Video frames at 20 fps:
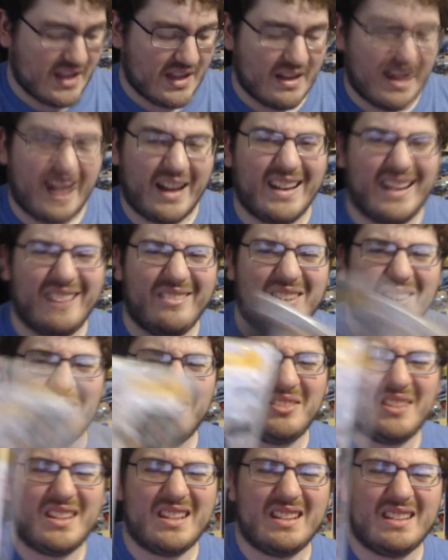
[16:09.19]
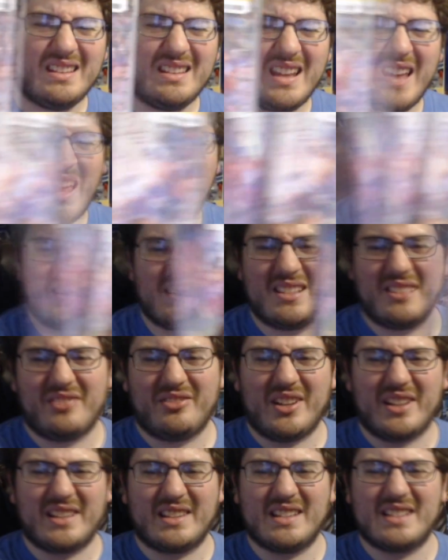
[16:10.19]
I didn't even know they had stuff
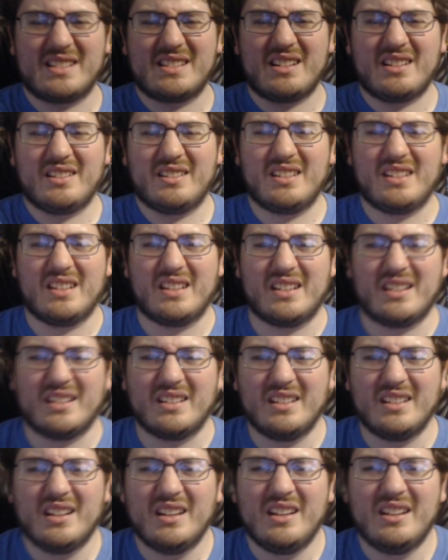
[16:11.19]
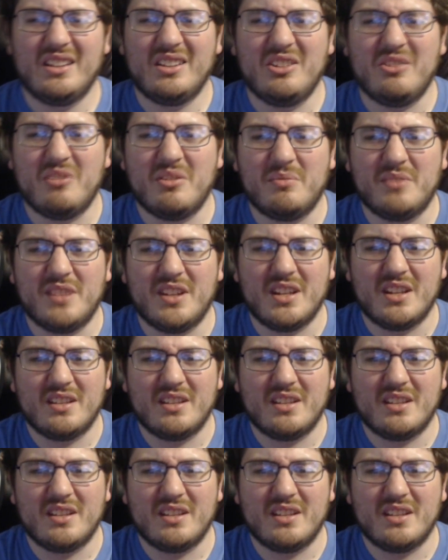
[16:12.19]
like this on the UMD.